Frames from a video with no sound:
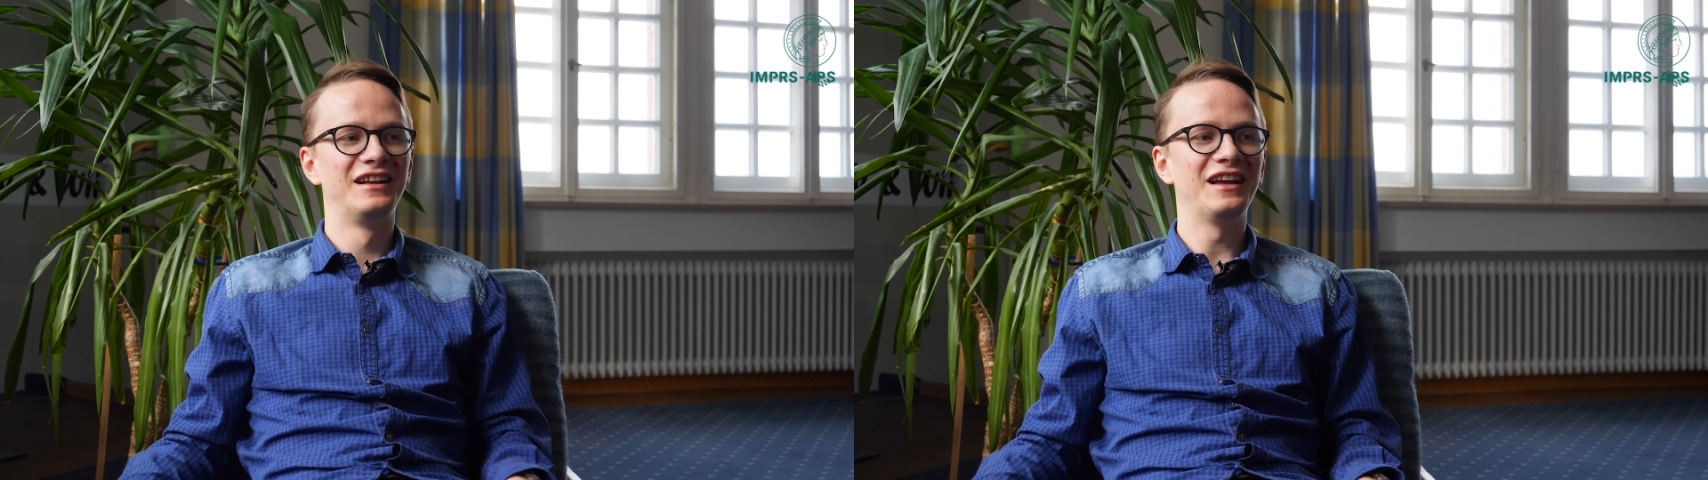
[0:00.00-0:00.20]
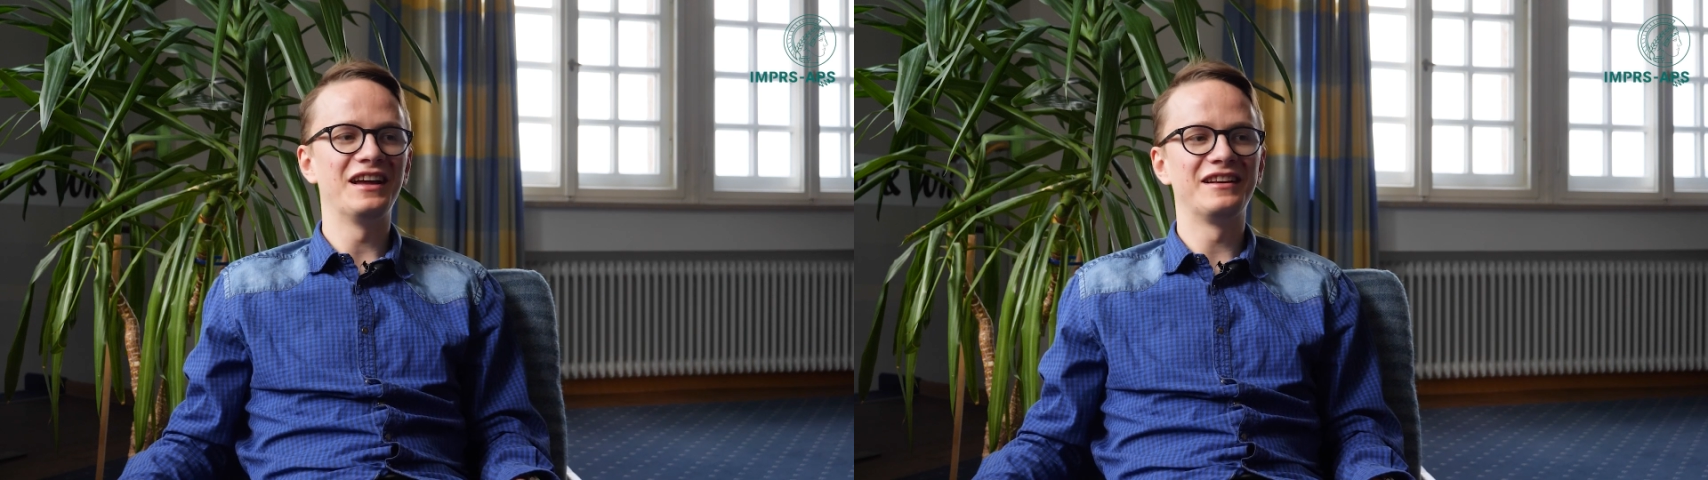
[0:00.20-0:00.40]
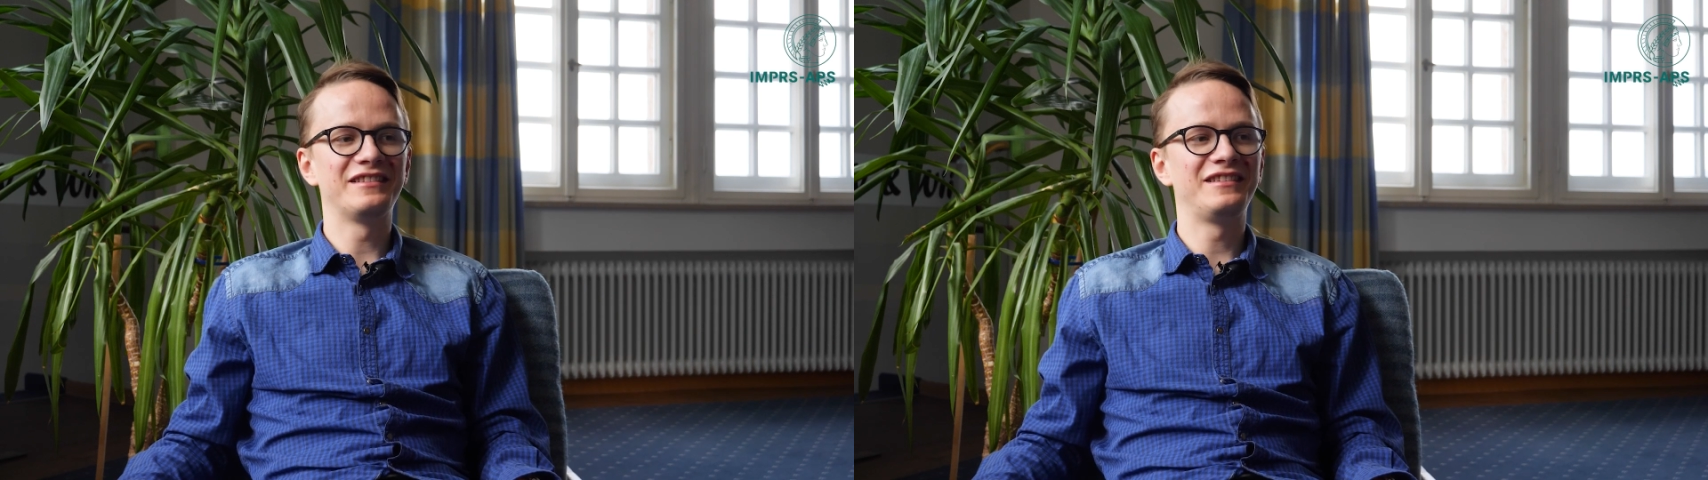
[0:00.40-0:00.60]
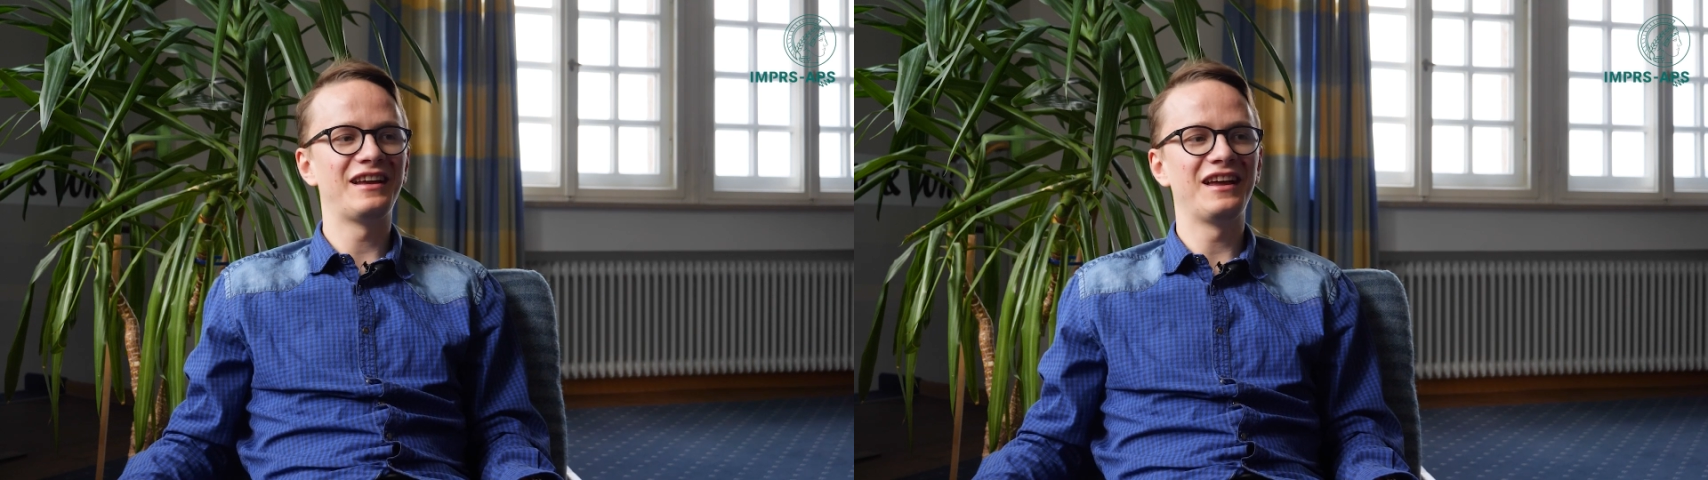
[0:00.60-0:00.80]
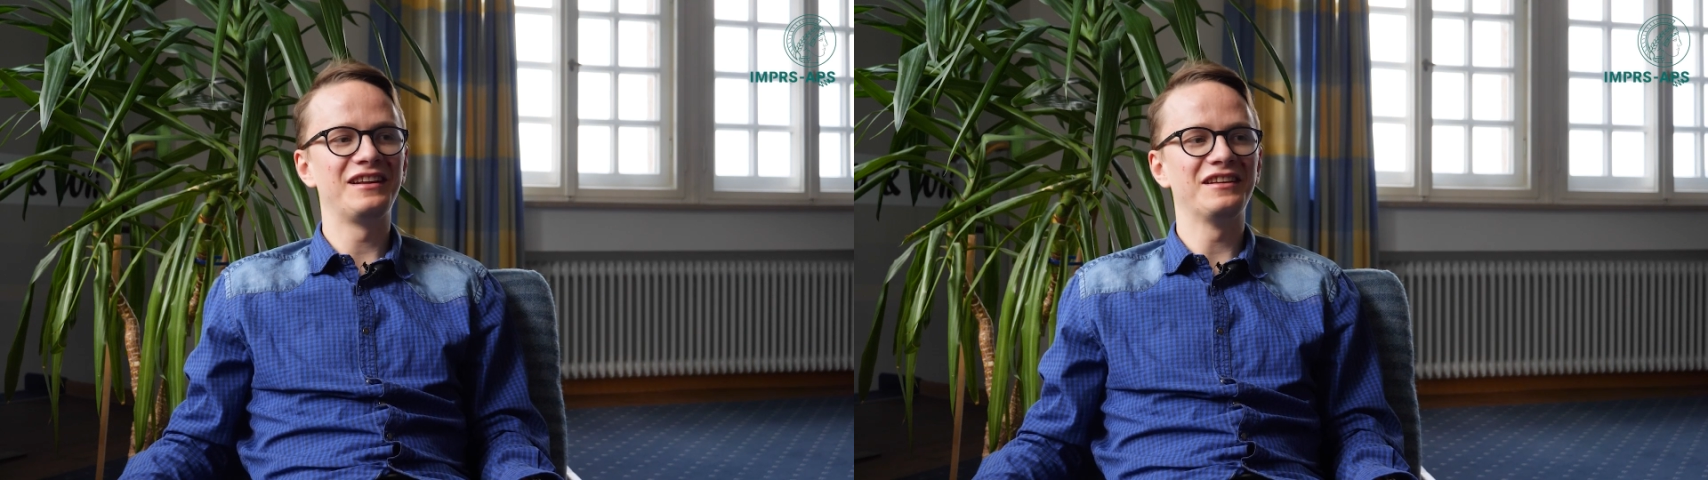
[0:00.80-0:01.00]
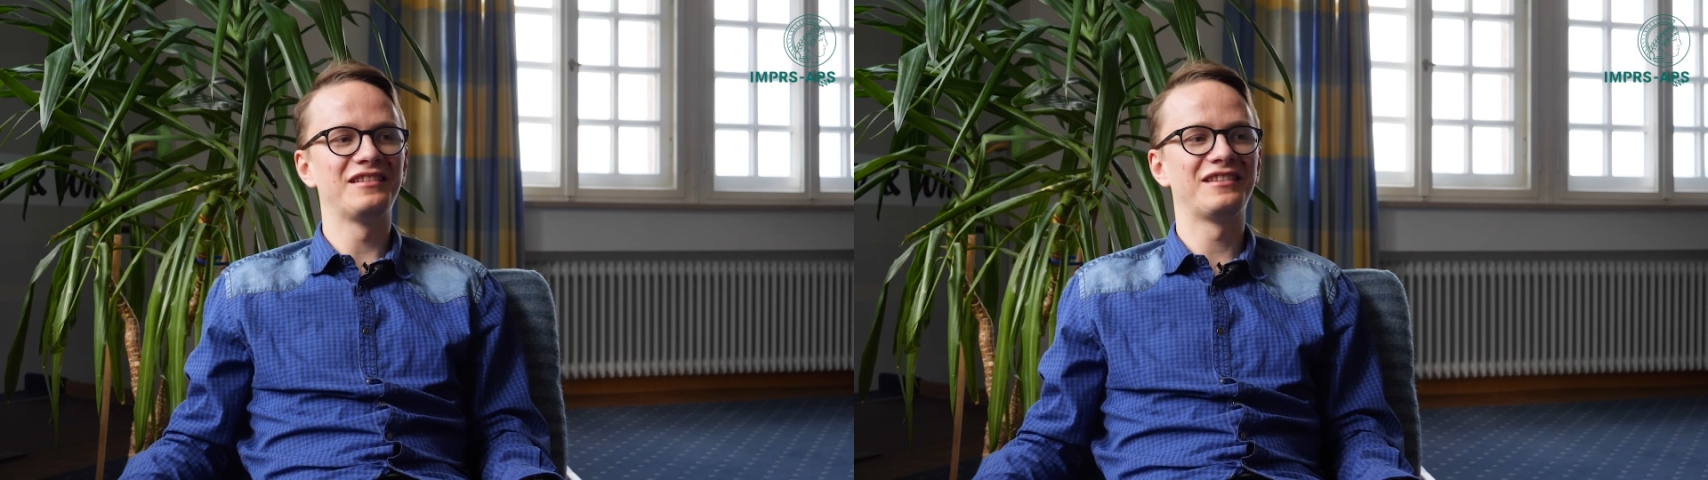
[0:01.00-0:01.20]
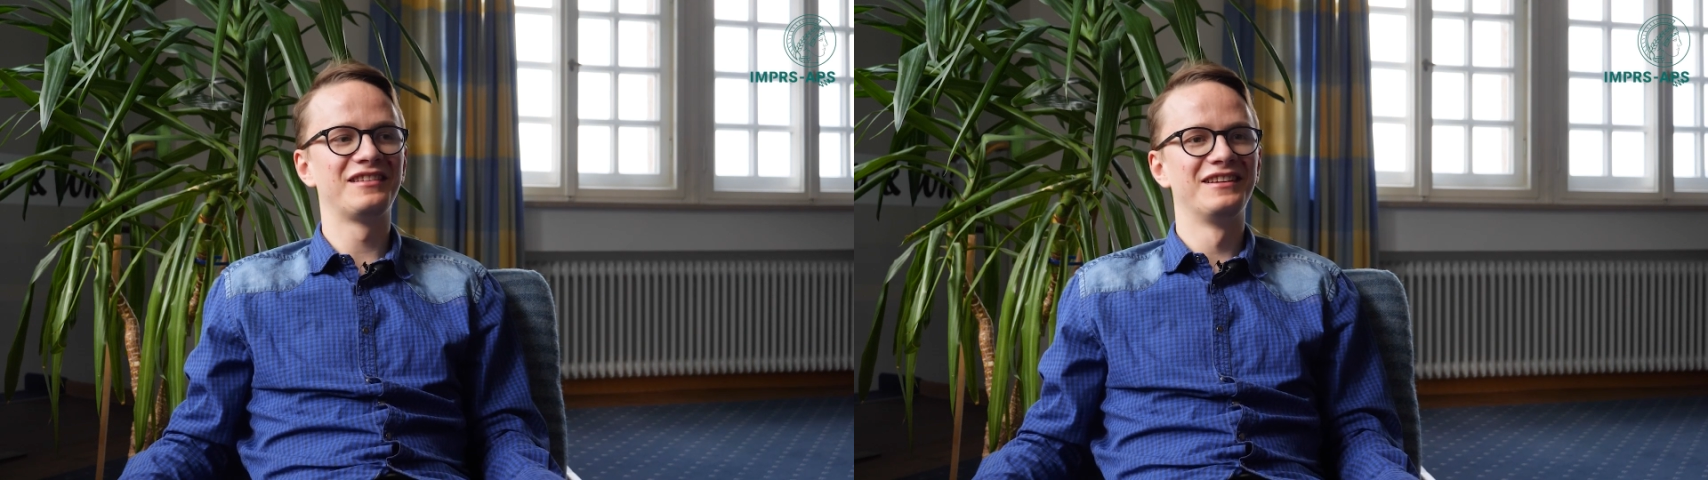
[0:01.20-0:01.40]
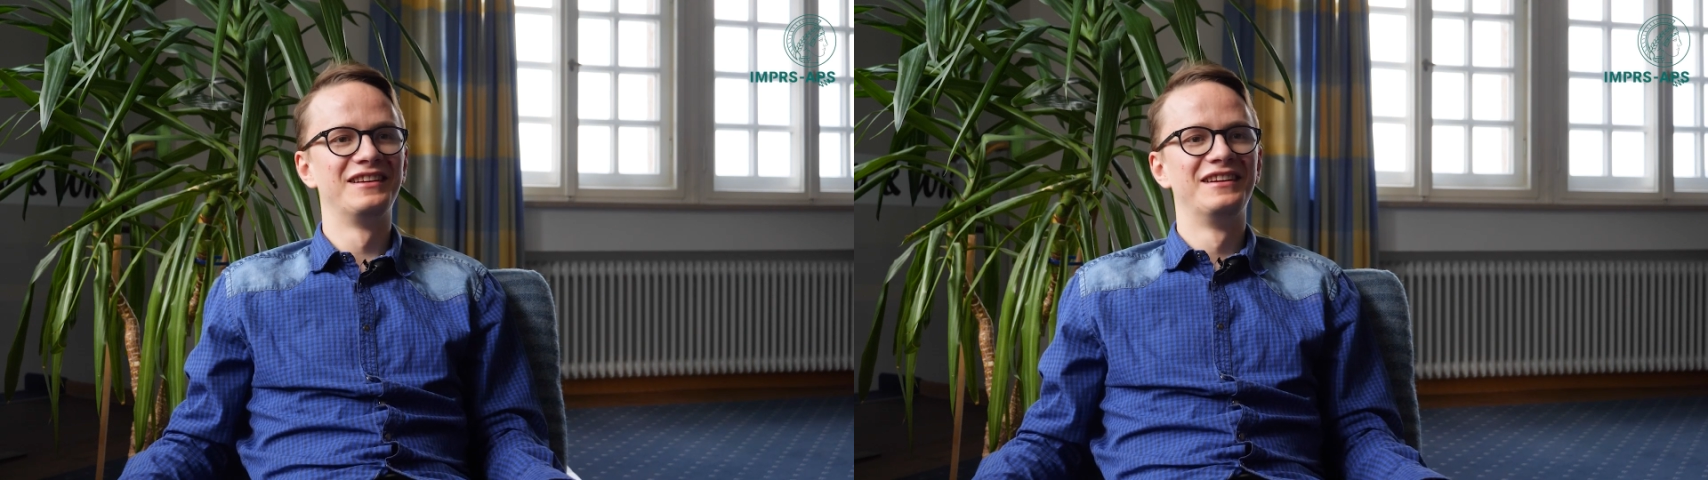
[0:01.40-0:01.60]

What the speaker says: And that is